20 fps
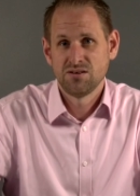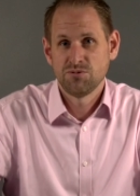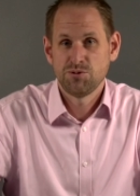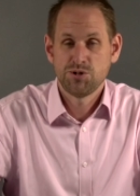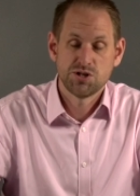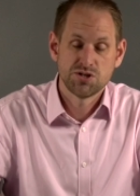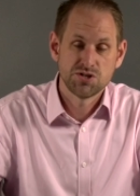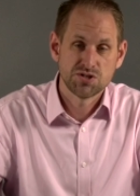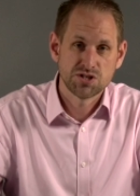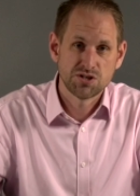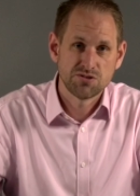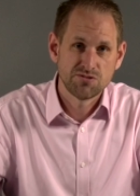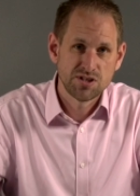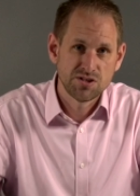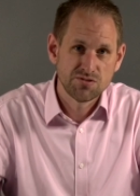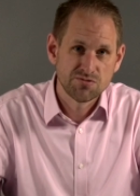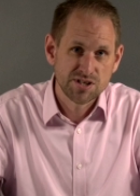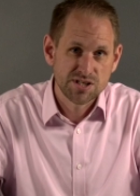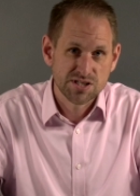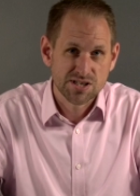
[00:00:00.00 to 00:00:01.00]
which,
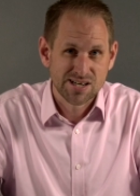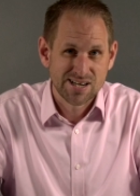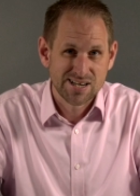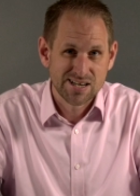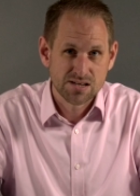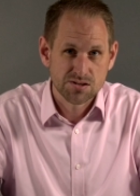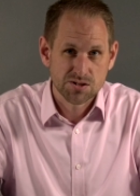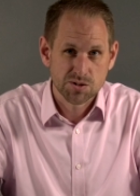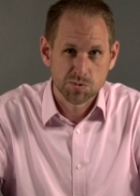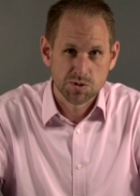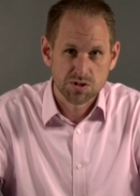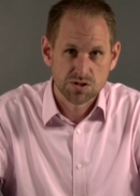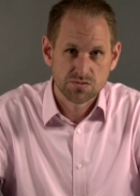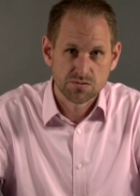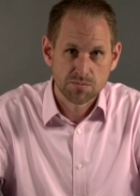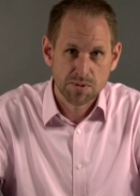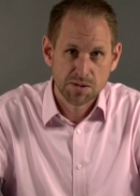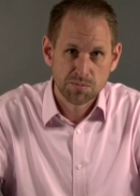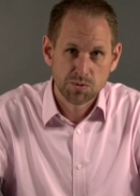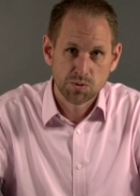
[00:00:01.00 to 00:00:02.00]
considering the recent announcements
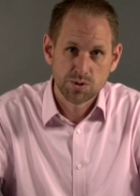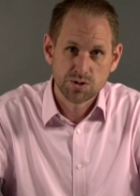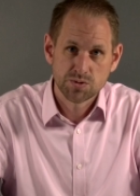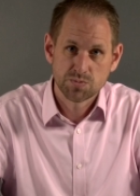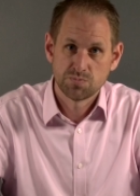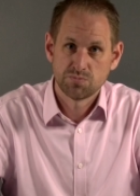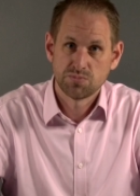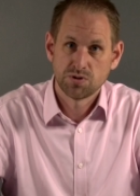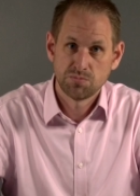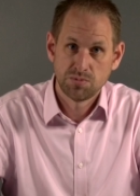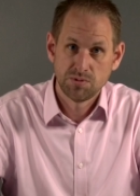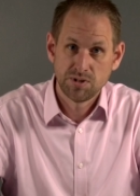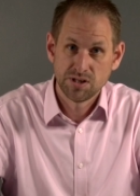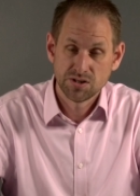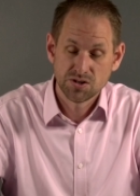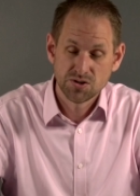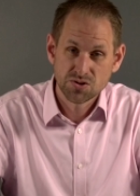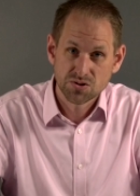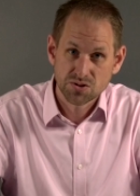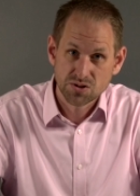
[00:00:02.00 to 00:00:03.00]
from Apple, is
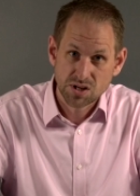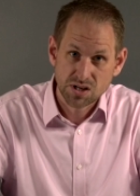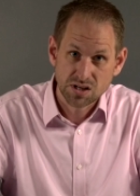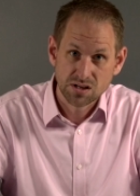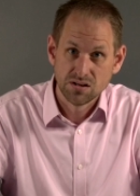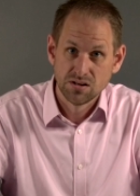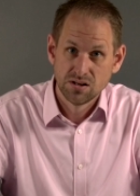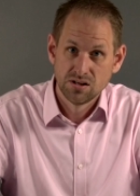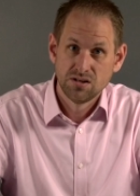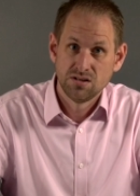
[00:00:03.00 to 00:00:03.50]
probably a good thing.